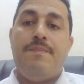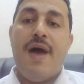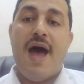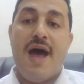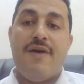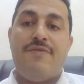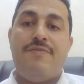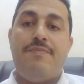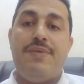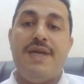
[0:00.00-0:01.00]
have
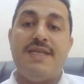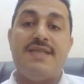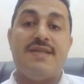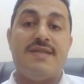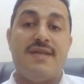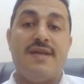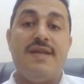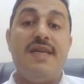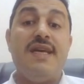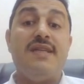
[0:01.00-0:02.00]

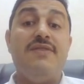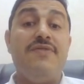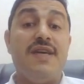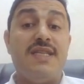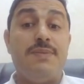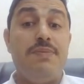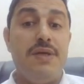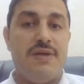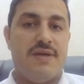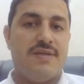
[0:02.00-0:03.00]
pre-existing negative
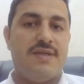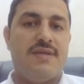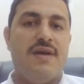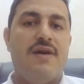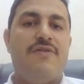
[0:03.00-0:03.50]
experience